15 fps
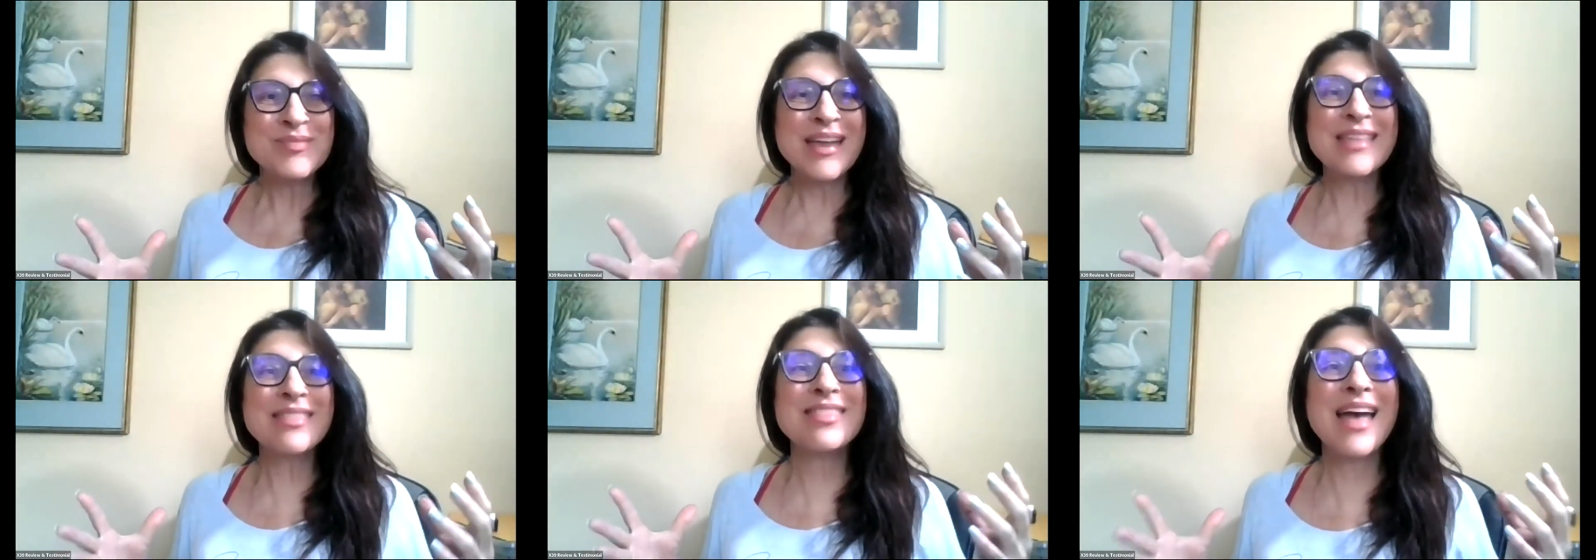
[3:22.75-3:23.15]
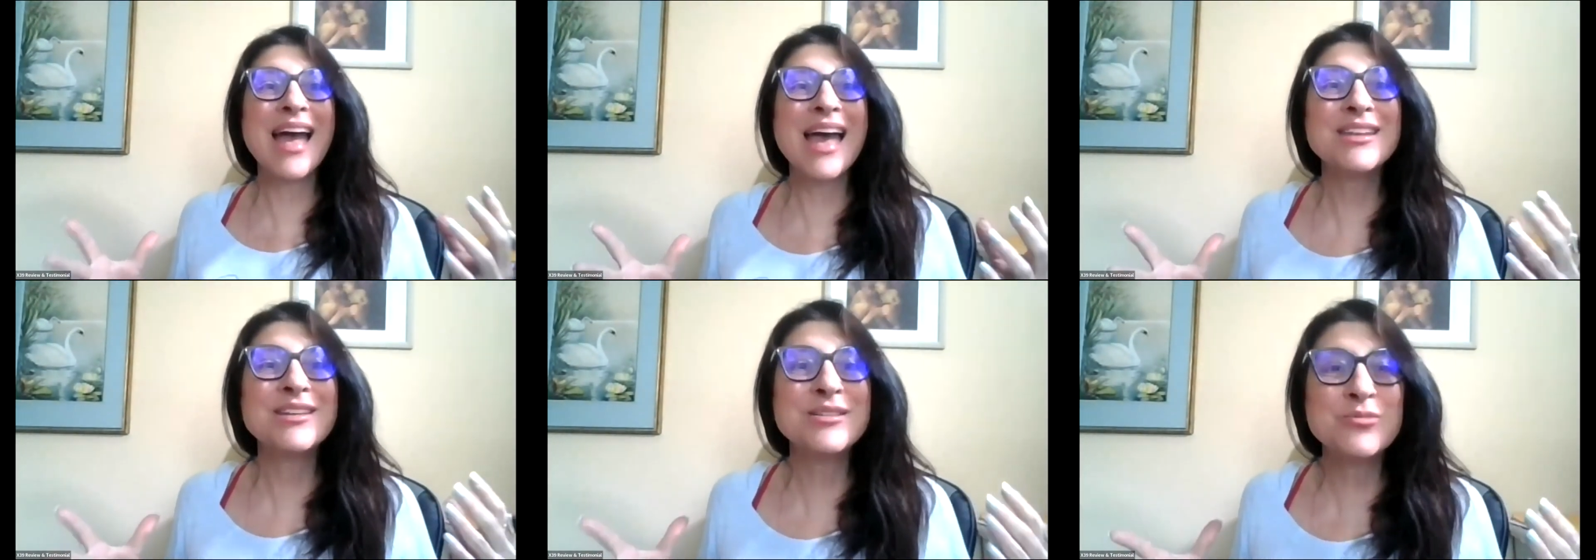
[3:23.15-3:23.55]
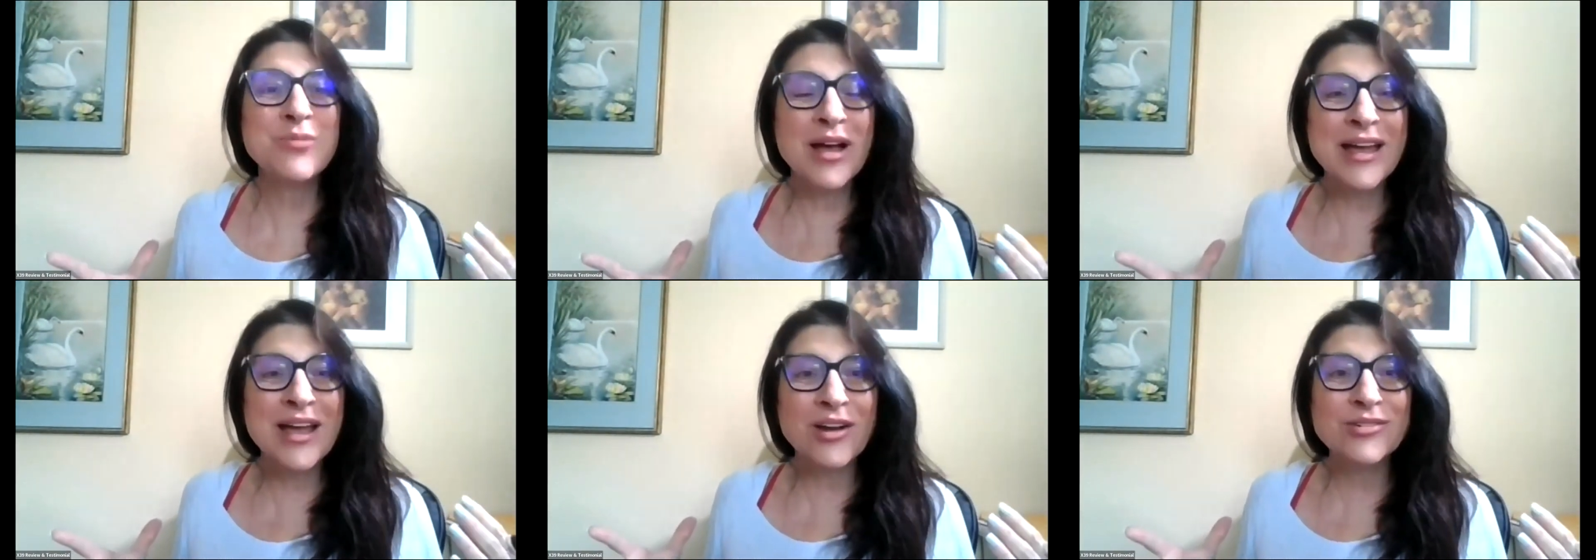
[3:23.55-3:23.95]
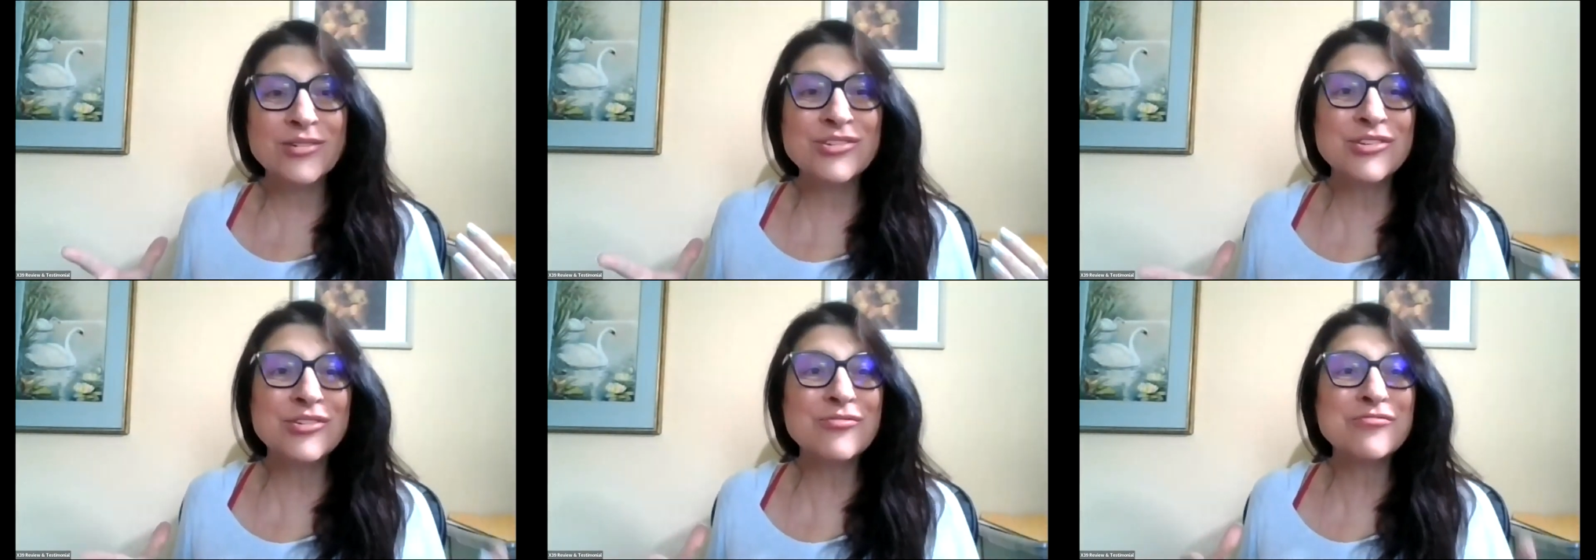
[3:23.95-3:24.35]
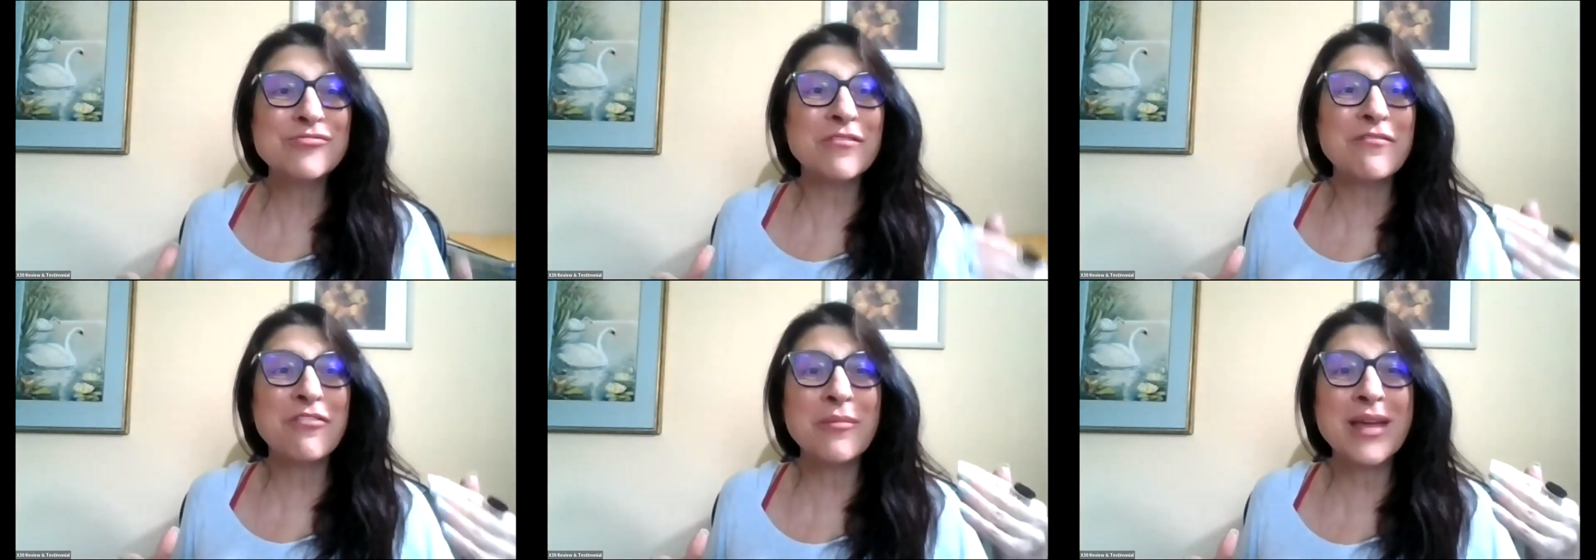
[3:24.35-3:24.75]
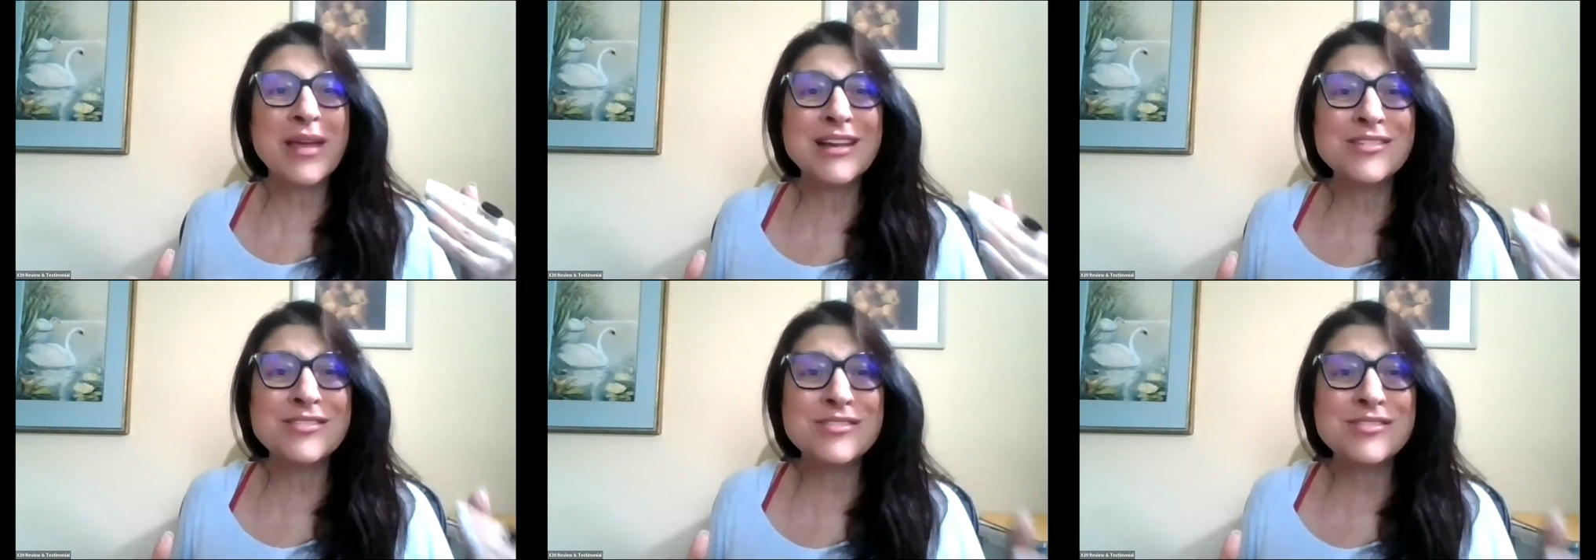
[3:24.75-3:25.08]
And that is why our children from age